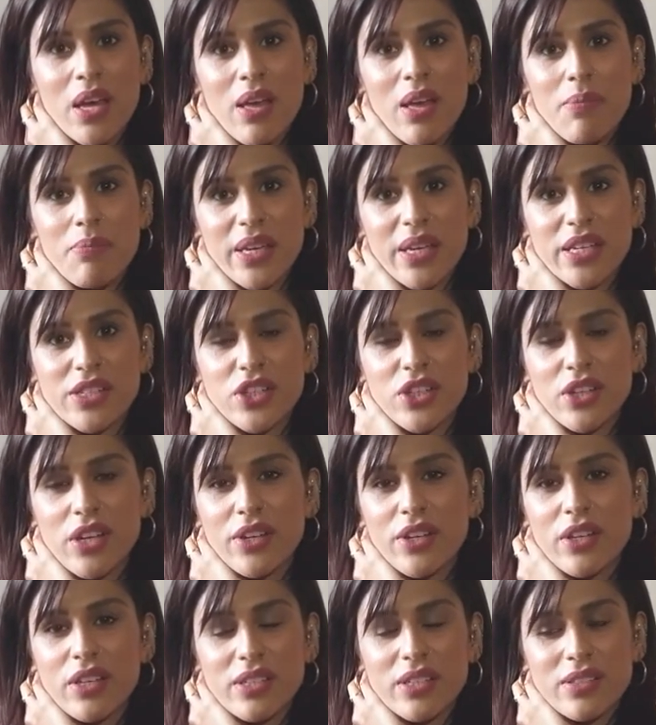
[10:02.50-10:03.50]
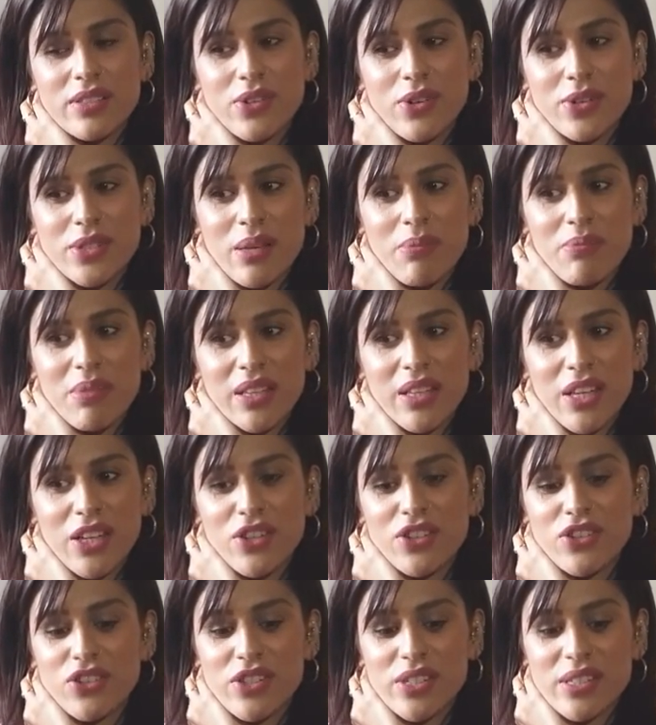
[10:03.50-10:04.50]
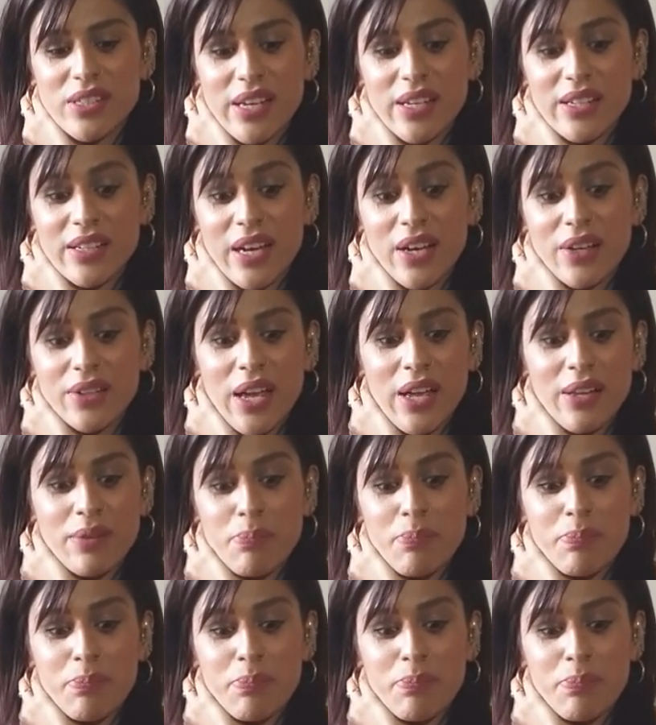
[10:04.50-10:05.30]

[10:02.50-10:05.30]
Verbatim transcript: because, you know, it's not something that you can just sit down and